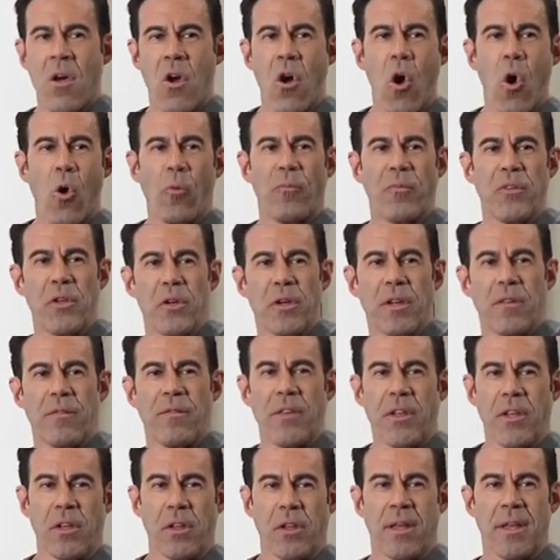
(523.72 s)
Hopefully you can
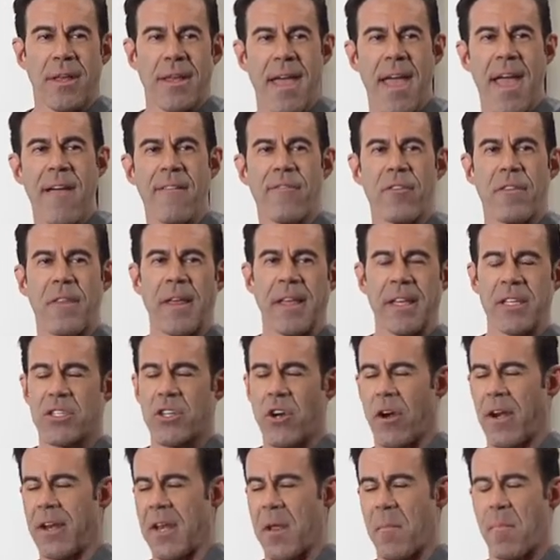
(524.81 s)
feel everything
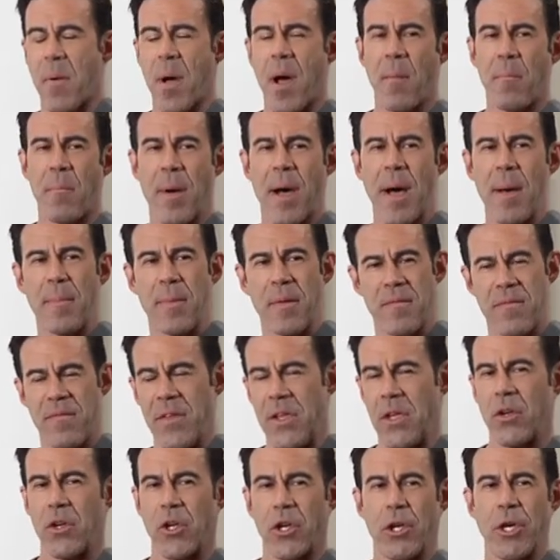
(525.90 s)
starting to pump up and
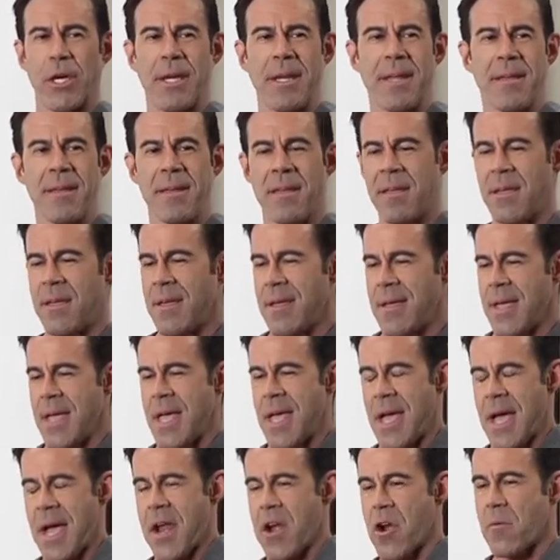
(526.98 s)
feel good.
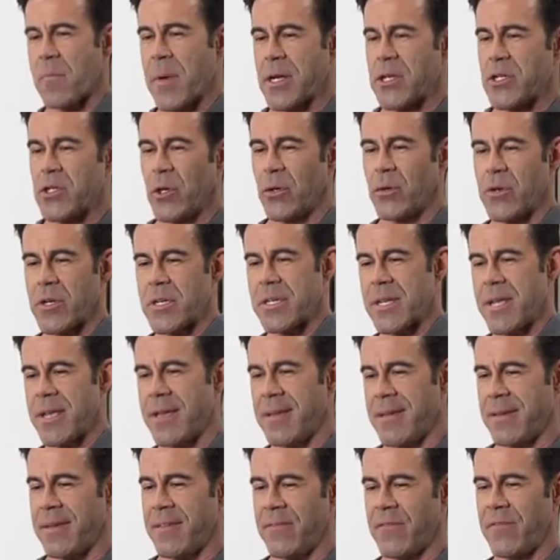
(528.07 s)
I know my shoulders
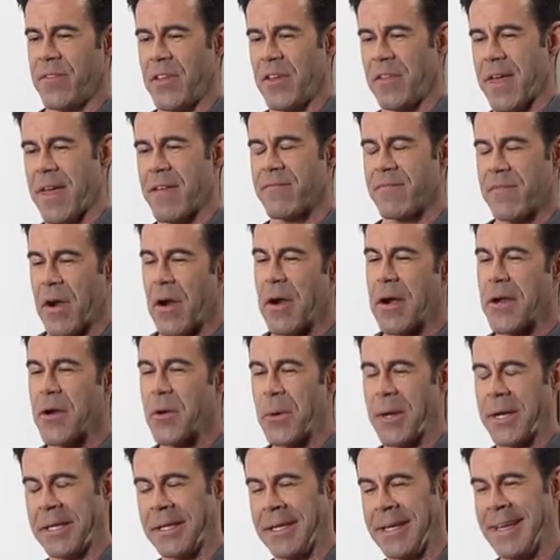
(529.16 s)
feel that very
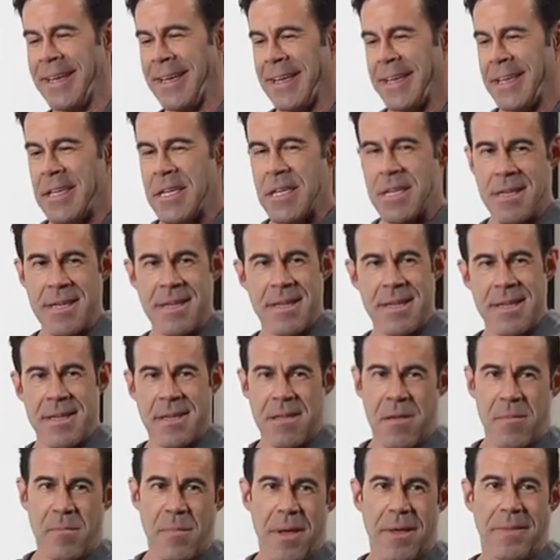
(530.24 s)
quickly.
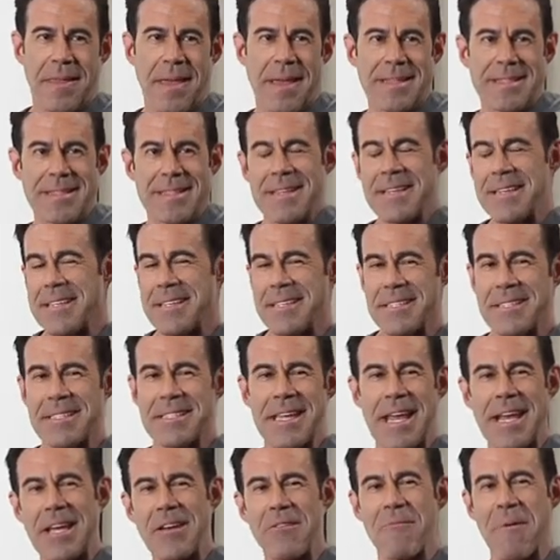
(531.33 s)
About that
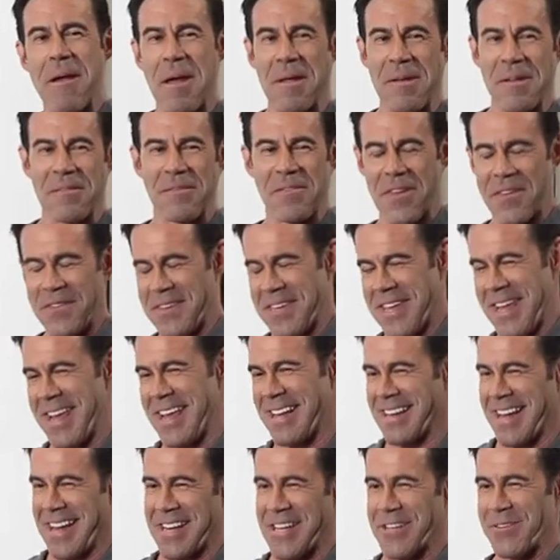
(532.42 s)
second round of
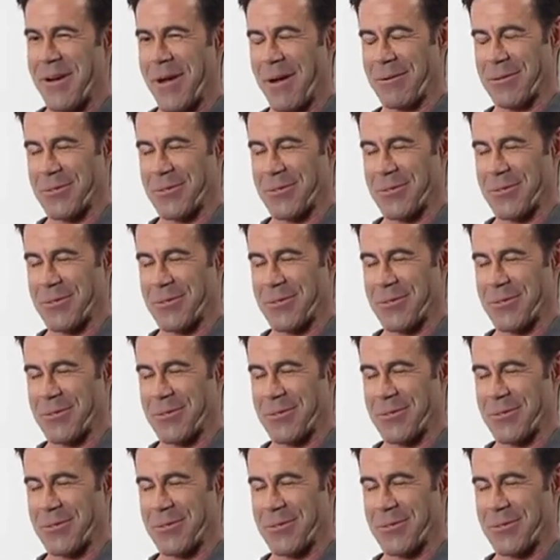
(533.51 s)
15, I knew I